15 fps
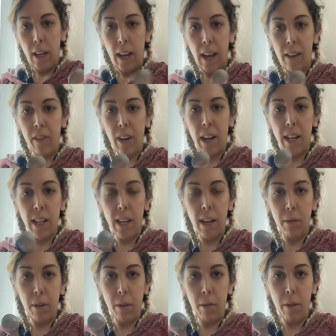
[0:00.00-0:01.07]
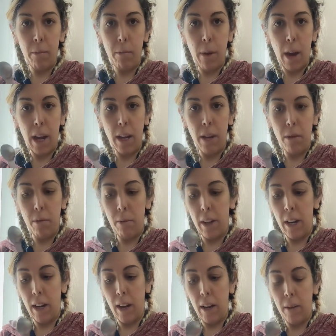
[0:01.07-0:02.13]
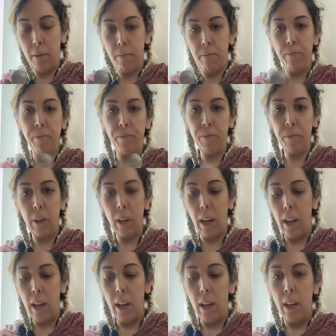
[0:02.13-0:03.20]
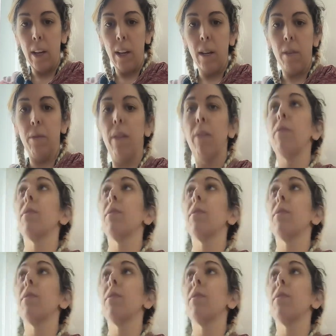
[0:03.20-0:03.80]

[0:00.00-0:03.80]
I have an idea I want to run by you when um, when